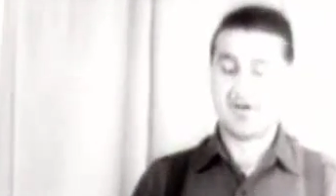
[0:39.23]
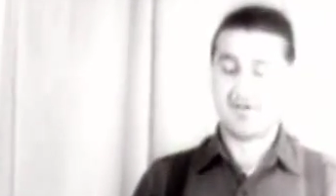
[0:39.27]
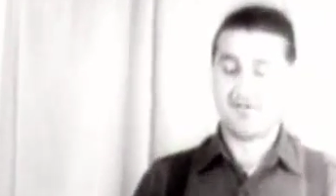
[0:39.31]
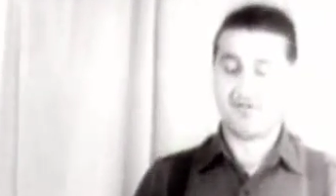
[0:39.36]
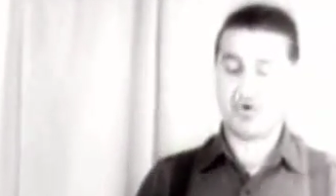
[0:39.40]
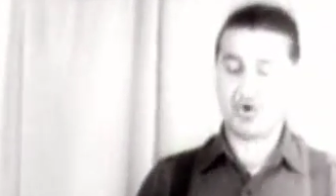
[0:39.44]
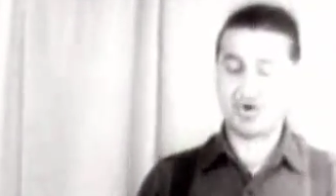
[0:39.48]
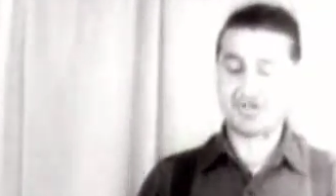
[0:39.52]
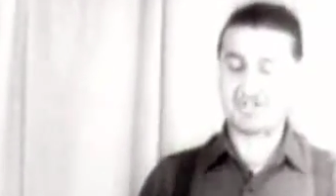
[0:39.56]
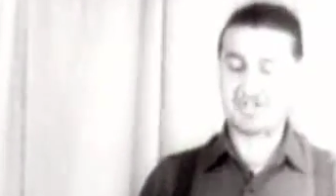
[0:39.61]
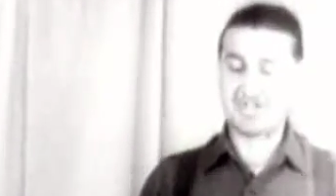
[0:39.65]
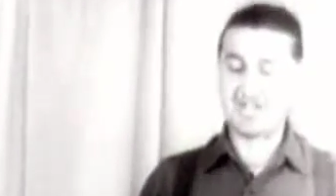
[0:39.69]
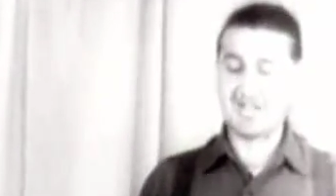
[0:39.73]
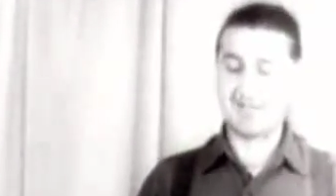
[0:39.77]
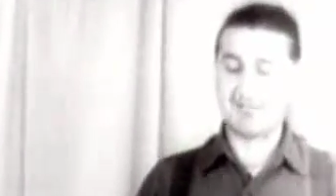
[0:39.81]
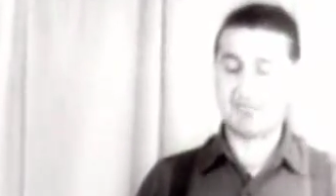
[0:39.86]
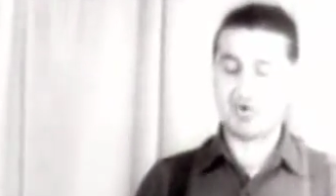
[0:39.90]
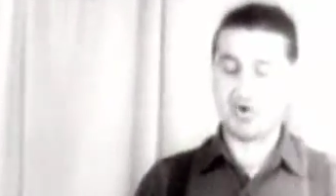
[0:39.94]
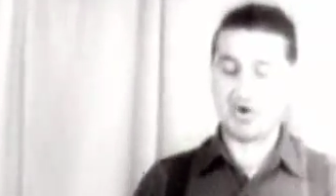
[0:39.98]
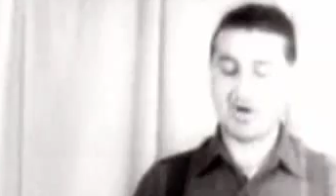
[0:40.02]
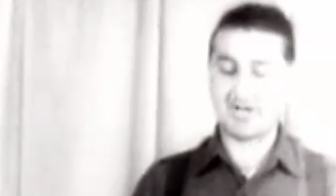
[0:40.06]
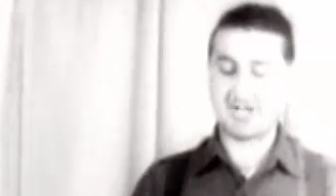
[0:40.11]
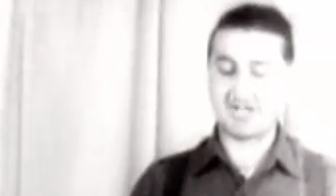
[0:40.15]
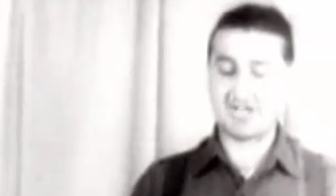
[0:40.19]
for
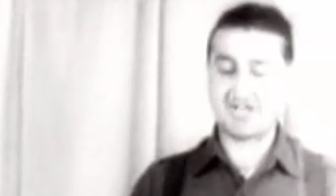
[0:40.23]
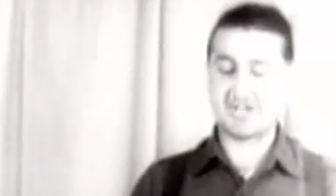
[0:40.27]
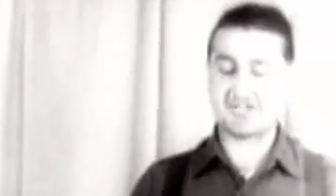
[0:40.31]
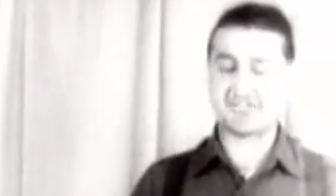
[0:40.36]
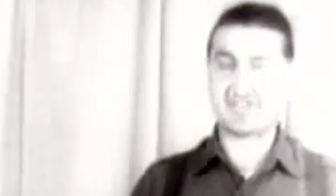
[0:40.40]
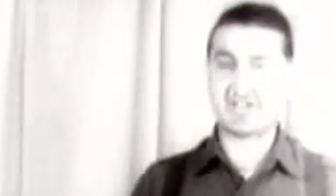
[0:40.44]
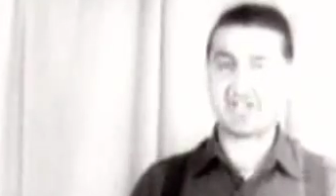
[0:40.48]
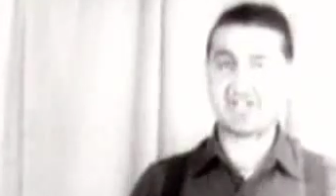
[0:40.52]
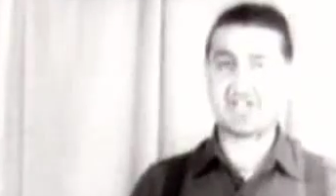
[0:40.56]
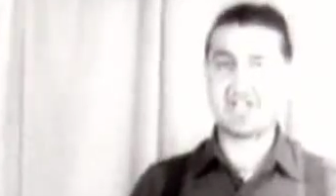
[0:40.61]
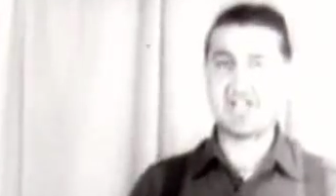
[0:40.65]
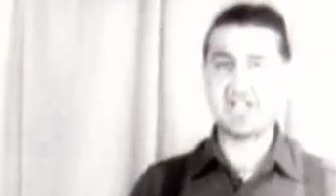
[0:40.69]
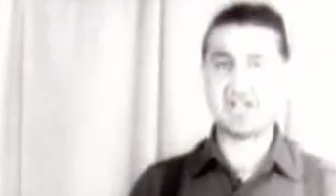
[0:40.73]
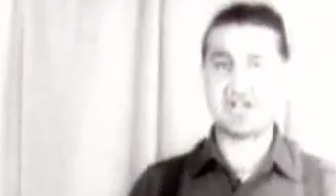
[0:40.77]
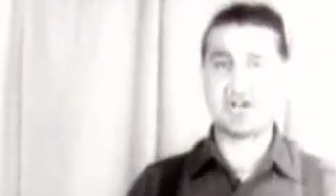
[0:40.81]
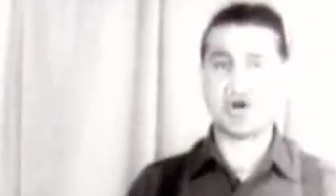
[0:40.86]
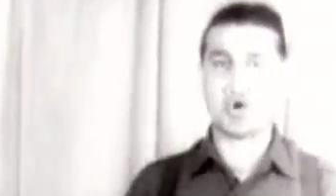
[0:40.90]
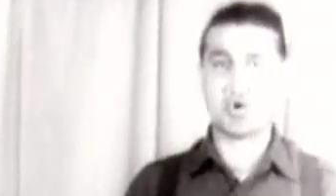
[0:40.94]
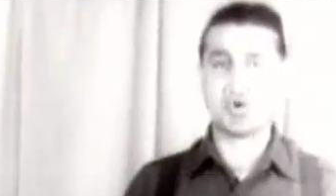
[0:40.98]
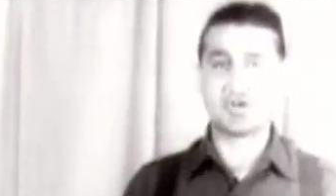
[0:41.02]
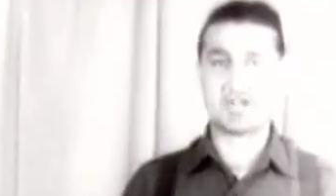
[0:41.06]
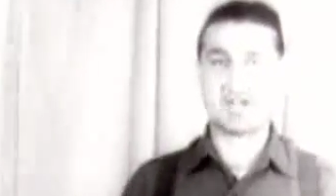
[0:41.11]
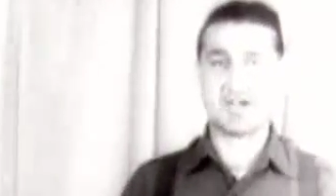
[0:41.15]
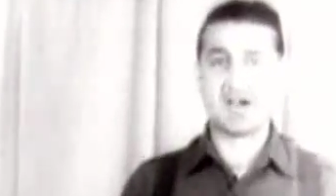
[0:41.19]
teamwork is the
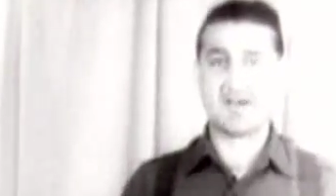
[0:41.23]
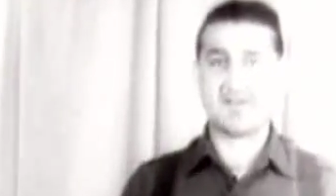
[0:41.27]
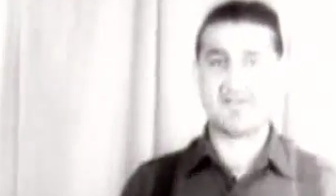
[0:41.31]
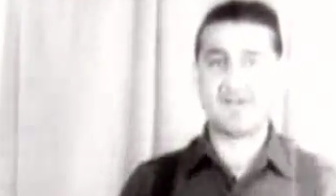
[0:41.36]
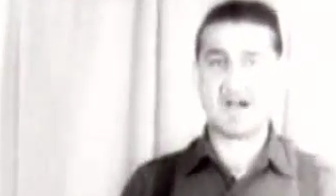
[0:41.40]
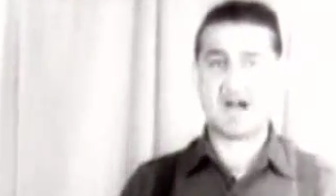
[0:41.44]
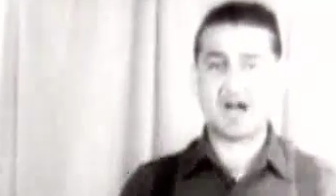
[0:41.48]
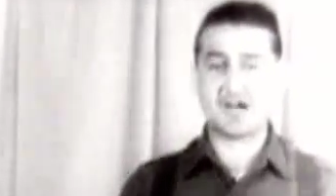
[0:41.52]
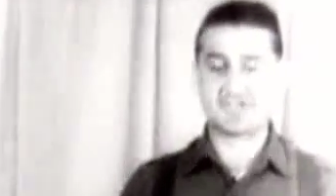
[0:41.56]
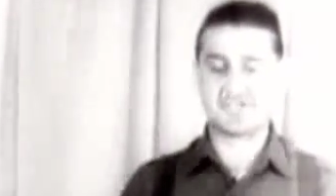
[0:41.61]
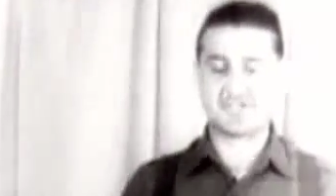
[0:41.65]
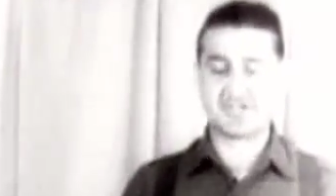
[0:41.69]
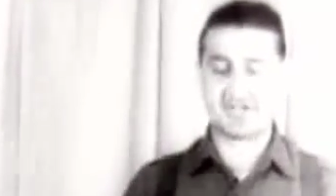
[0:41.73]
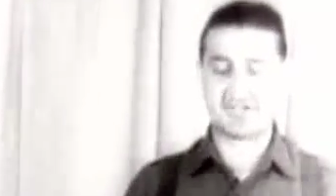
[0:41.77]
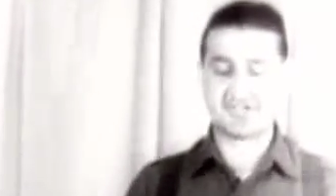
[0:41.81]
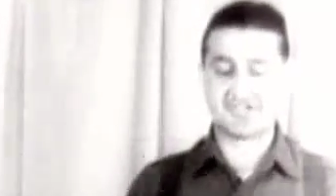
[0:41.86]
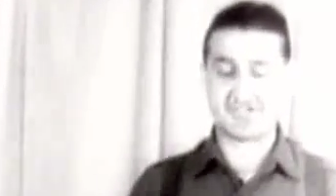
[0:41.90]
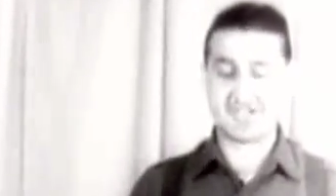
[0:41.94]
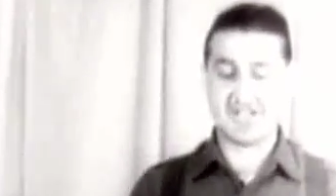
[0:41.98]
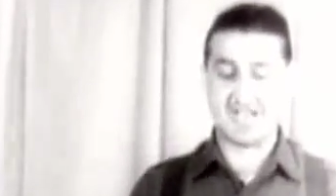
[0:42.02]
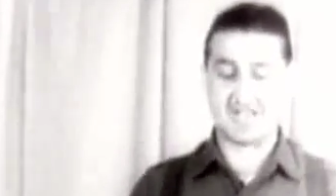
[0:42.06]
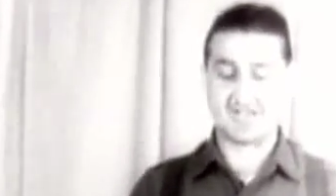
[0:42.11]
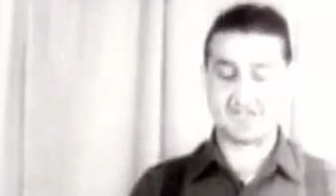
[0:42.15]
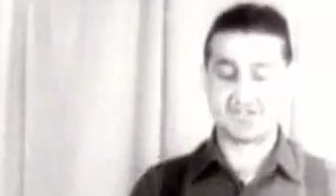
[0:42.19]
keynote of our
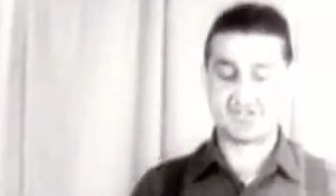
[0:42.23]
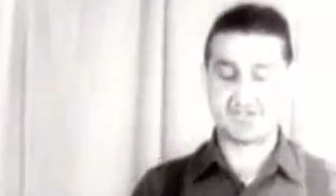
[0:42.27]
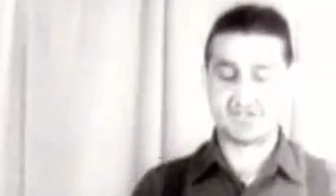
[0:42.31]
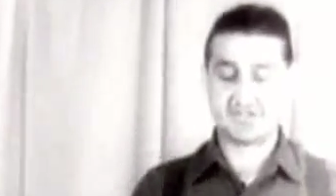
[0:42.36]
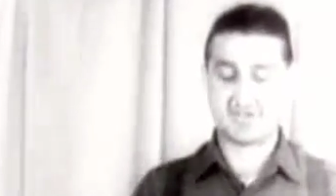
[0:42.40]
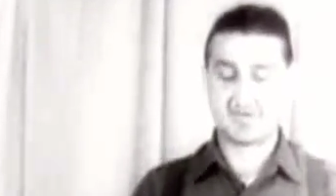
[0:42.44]
success.